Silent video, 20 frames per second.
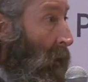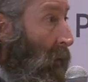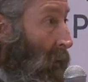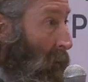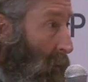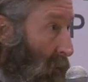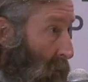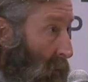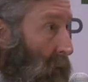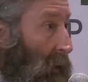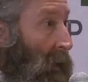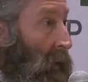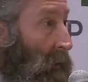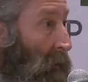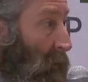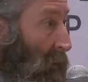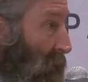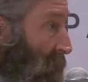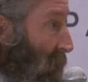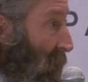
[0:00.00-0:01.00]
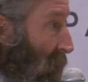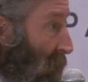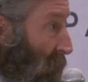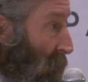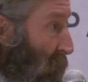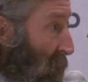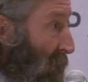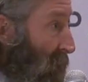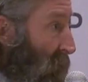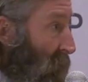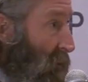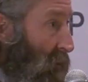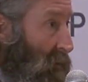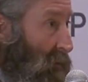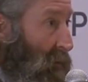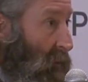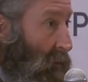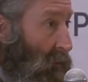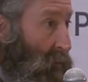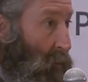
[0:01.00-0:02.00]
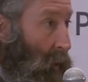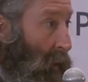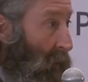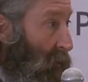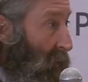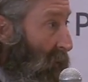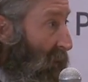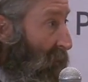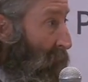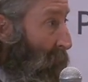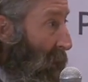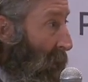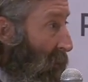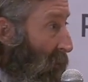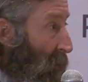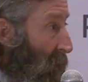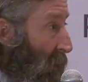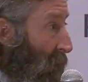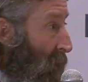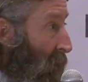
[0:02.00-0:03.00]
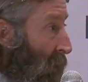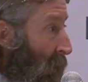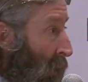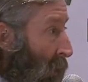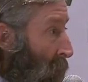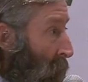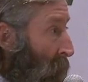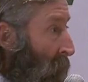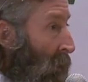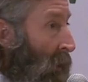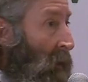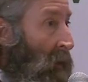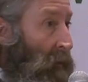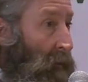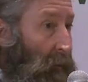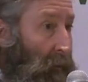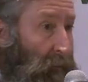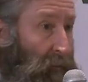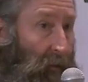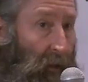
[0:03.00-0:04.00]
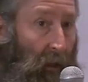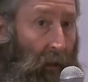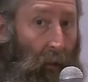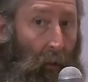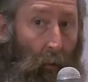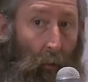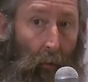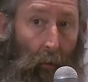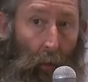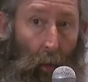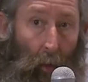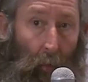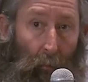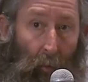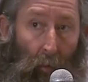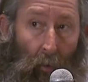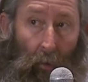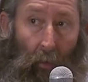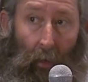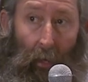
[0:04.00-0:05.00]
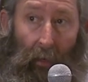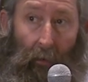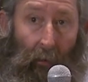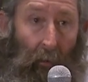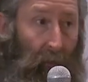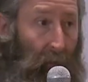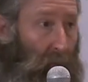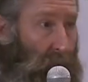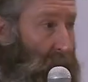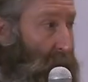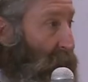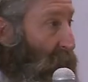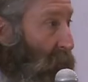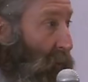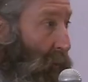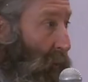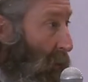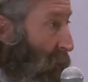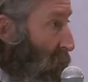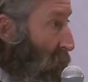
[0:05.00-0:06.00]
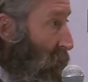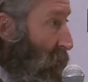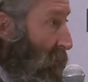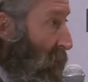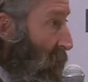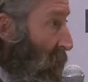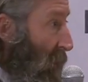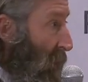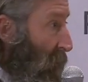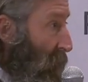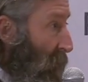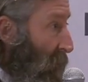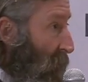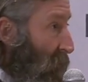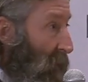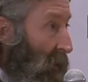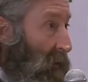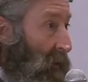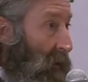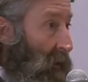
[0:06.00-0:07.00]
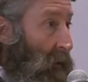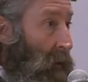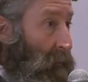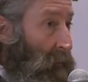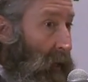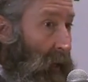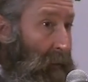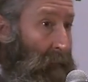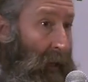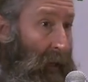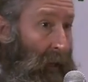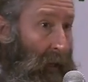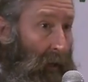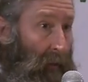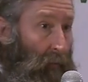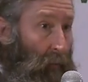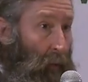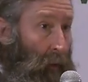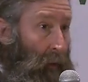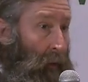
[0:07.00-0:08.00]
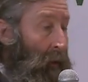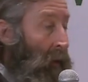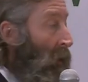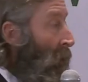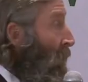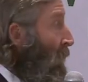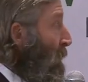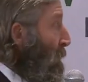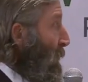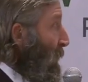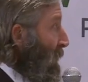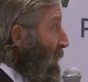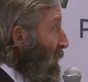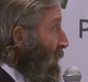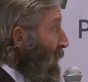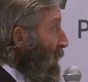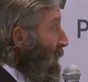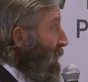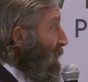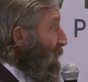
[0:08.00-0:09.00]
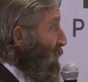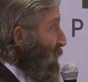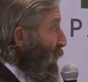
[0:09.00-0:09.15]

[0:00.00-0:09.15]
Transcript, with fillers: uh, online on a daily basis. There's wildlifebuyer.com. There's TO Global. I think there's a few others that are out there. I think the EWA may have one. But the long and the